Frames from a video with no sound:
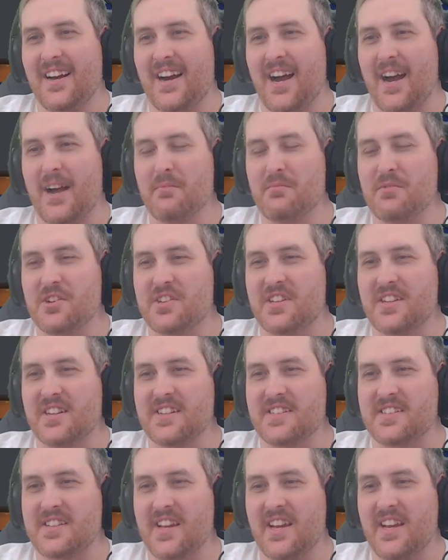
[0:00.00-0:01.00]
I'm just
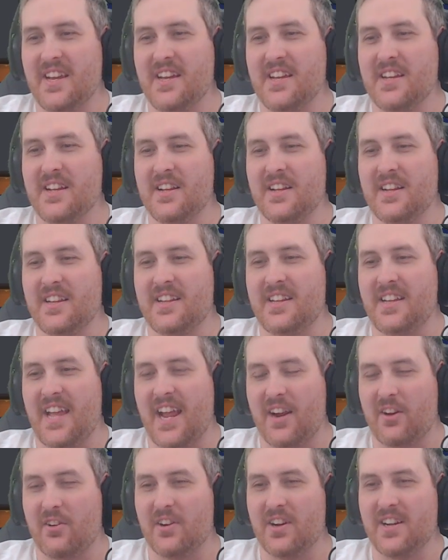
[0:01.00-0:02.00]
gonna say
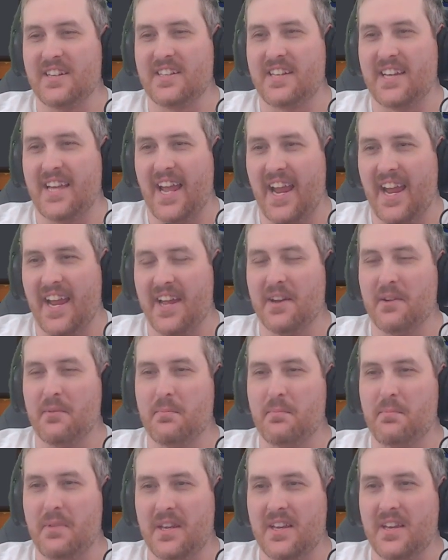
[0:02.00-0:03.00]
Karen
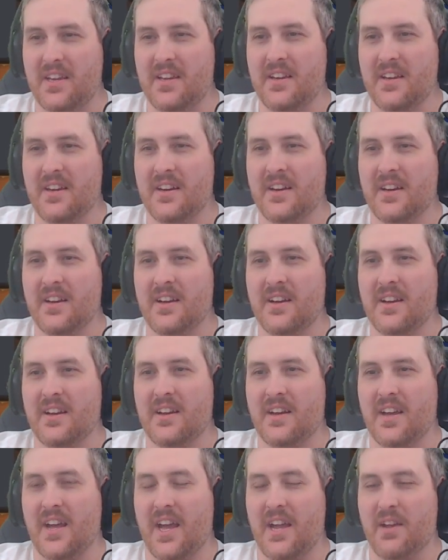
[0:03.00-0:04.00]
can't be
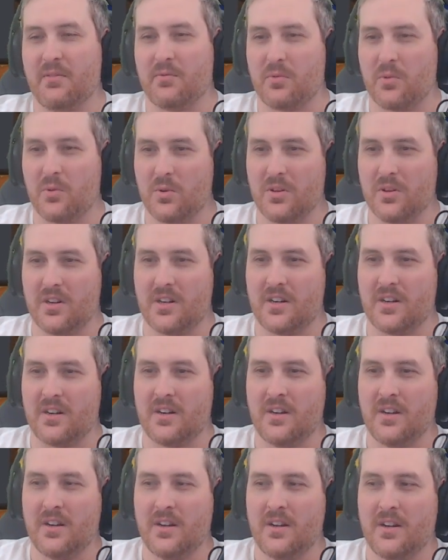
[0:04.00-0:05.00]
a
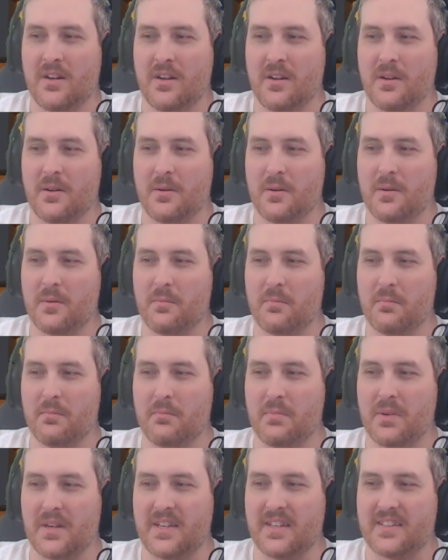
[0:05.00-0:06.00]
ruler
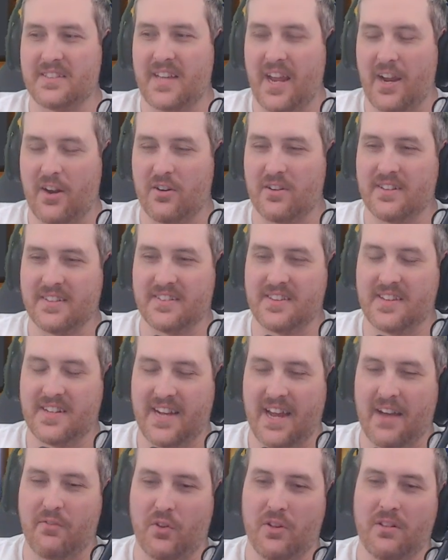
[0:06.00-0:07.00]
because Karen is the
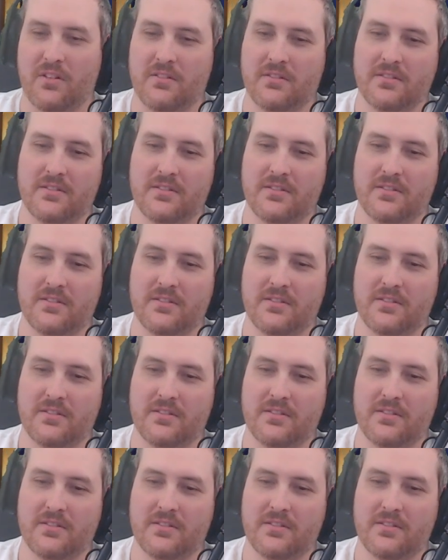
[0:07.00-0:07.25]
devil.